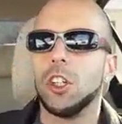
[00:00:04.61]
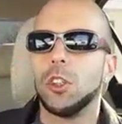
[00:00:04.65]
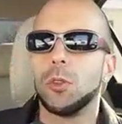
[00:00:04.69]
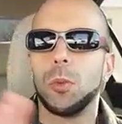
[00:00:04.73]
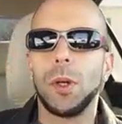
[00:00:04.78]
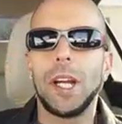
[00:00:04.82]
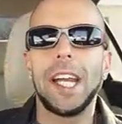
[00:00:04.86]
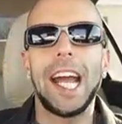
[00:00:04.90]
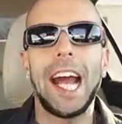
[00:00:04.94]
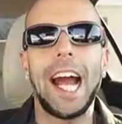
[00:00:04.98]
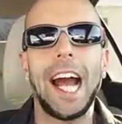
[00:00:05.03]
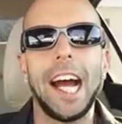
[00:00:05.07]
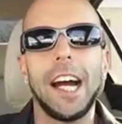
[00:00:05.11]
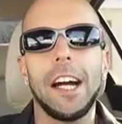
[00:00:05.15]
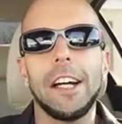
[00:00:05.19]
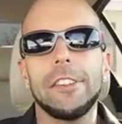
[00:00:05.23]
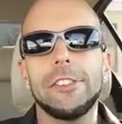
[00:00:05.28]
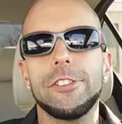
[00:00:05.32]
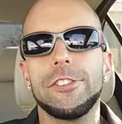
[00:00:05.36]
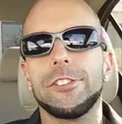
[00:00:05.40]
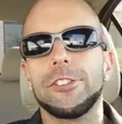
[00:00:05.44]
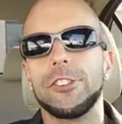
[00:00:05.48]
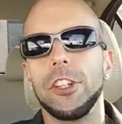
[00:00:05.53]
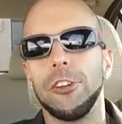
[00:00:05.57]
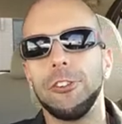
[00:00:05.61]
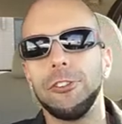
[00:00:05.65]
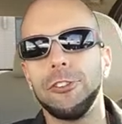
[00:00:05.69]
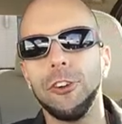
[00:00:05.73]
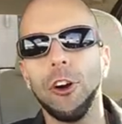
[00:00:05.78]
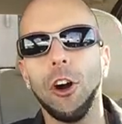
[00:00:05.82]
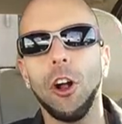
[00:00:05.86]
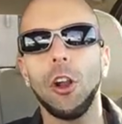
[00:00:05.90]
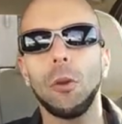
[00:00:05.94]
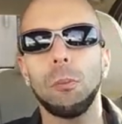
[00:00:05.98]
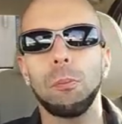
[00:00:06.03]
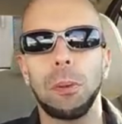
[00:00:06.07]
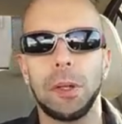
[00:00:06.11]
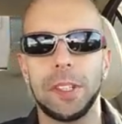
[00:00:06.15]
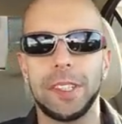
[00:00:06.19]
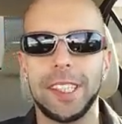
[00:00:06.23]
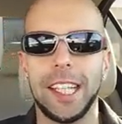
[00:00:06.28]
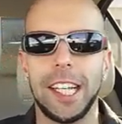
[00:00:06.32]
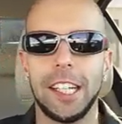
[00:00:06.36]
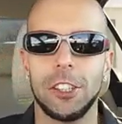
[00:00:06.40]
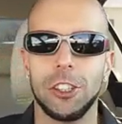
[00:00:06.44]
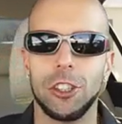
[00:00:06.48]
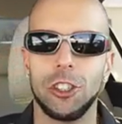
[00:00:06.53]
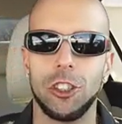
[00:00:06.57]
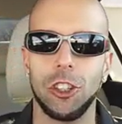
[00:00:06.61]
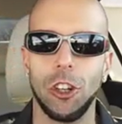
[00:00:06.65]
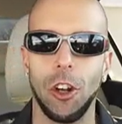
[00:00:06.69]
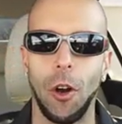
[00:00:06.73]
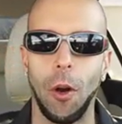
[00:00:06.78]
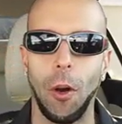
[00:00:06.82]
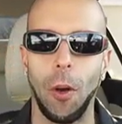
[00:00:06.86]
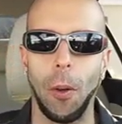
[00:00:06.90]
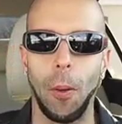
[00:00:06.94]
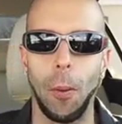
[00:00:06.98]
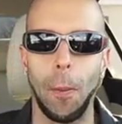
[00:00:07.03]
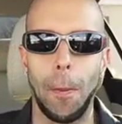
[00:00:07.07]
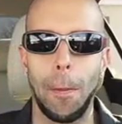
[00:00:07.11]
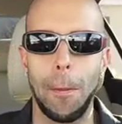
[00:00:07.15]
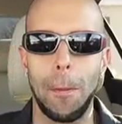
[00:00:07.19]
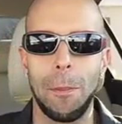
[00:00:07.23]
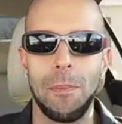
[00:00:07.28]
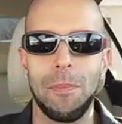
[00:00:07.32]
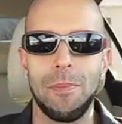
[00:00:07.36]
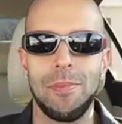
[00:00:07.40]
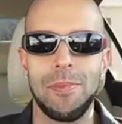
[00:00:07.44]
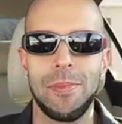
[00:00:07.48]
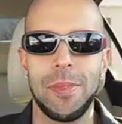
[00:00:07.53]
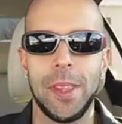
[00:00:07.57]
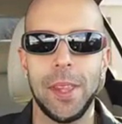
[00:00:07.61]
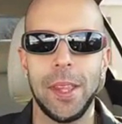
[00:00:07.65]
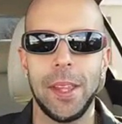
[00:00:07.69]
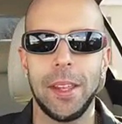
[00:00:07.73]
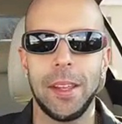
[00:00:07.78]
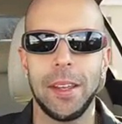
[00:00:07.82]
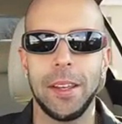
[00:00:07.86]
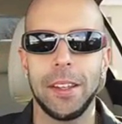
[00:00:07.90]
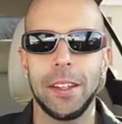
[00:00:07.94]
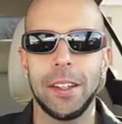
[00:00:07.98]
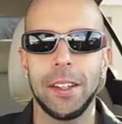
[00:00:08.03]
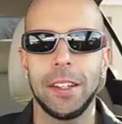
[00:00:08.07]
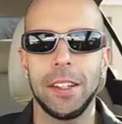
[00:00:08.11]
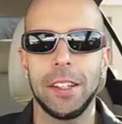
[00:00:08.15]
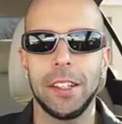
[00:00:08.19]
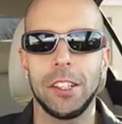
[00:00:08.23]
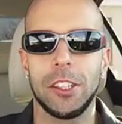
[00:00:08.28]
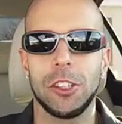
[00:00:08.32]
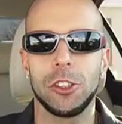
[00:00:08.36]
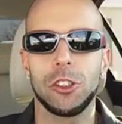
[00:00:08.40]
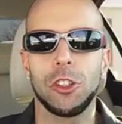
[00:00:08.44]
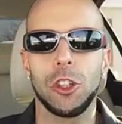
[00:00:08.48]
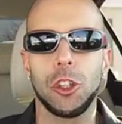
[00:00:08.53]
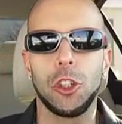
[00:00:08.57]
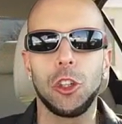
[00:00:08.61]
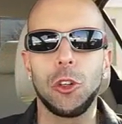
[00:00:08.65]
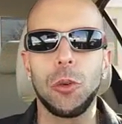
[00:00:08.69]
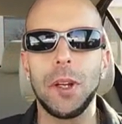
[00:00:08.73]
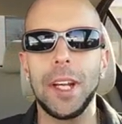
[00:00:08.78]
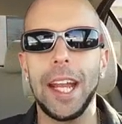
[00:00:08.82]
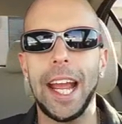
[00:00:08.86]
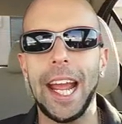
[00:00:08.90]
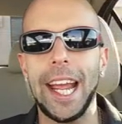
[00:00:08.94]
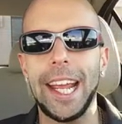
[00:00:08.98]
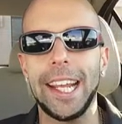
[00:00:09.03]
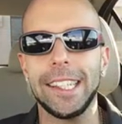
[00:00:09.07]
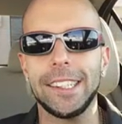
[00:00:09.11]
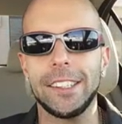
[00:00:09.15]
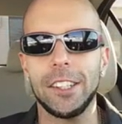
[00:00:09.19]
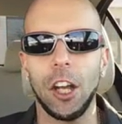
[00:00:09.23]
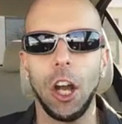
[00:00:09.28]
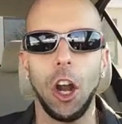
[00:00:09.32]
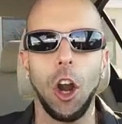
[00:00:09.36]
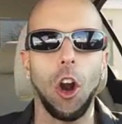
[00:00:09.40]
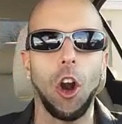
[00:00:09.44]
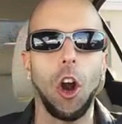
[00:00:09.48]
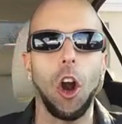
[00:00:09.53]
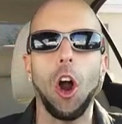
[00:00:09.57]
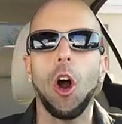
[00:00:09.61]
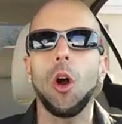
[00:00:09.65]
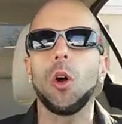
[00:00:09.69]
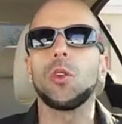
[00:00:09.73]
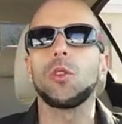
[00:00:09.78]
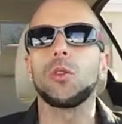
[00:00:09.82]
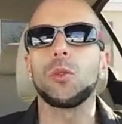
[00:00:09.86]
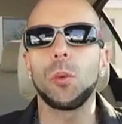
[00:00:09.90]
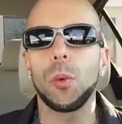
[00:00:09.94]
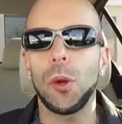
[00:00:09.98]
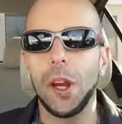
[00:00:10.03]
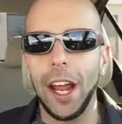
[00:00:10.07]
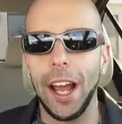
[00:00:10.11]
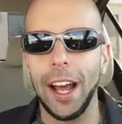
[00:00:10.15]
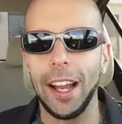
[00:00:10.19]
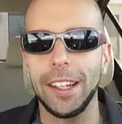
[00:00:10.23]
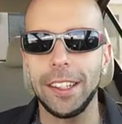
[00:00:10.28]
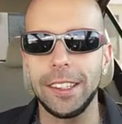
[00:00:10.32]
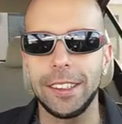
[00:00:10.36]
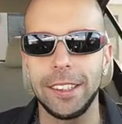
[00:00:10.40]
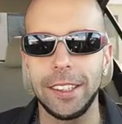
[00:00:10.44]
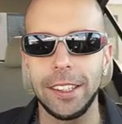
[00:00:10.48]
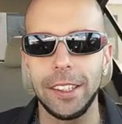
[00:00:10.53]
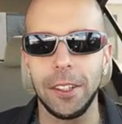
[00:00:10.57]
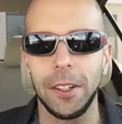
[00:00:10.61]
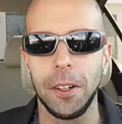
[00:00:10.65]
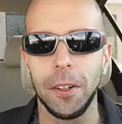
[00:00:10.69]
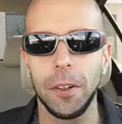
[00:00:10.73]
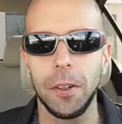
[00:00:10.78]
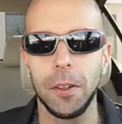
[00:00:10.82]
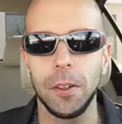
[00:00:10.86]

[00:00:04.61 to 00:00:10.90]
We have the full potential to create our own reality.